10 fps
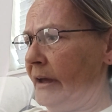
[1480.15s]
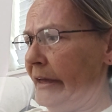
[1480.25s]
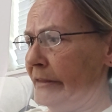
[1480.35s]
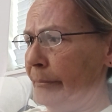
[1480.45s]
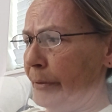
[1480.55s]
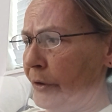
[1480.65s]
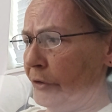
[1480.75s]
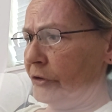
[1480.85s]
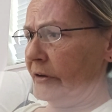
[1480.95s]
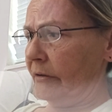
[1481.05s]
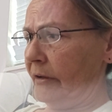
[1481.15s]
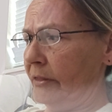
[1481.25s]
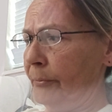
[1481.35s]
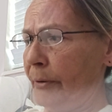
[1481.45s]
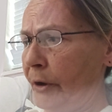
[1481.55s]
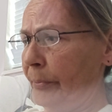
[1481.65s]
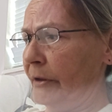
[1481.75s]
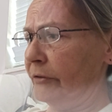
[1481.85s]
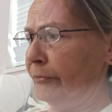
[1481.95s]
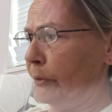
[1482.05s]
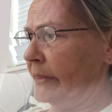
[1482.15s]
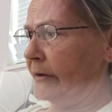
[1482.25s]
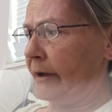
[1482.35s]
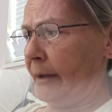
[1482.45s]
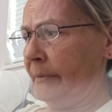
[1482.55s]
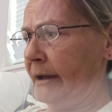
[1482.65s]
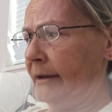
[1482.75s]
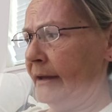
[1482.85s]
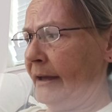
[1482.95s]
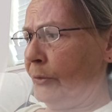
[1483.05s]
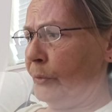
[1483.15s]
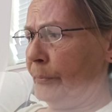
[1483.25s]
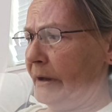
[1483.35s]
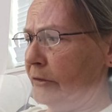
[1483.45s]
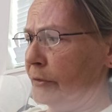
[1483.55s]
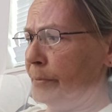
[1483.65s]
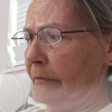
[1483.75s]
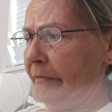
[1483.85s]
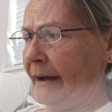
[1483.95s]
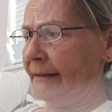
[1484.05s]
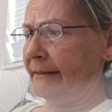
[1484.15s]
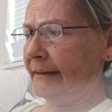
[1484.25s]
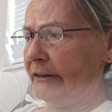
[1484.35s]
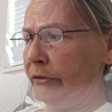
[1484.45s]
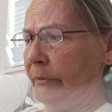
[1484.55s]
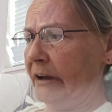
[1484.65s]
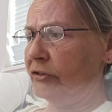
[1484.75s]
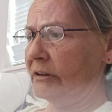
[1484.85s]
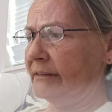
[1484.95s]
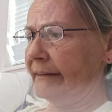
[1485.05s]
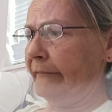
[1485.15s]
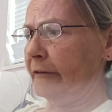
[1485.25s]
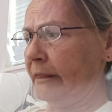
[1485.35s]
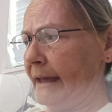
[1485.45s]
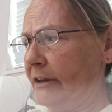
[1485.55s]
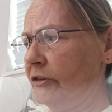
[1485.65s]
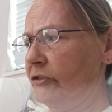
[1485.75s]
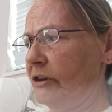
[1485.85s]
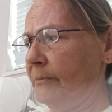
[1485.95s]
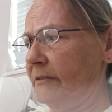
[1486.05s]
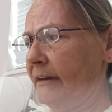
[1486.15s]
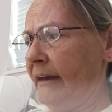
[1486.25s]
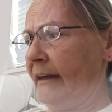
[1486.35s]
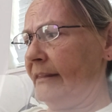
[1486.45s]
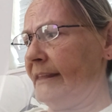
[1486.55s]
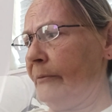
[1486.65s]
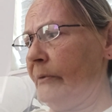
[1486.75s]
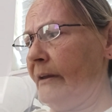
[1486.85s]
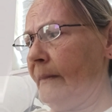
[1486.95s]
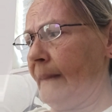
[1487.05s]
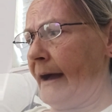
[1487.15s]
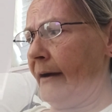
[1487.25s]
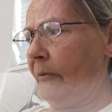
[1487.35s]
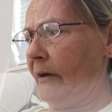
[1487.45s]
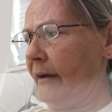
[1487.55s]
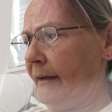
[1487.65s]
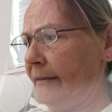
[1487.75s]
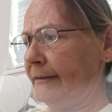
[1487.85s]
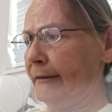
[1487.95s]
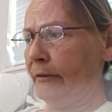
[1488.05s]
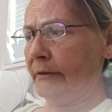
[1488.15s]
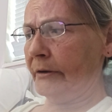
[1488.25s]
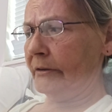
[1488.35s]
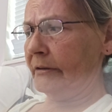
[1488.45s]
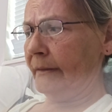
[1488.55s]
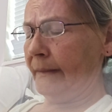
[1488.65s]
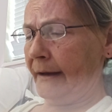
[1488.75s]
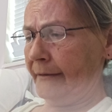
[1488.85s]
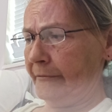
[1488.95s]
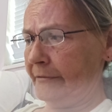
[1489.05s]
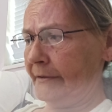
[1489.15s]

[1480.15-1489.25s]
And the purpose for their coming would be to provide situations and relationships that would allow us to learn to love.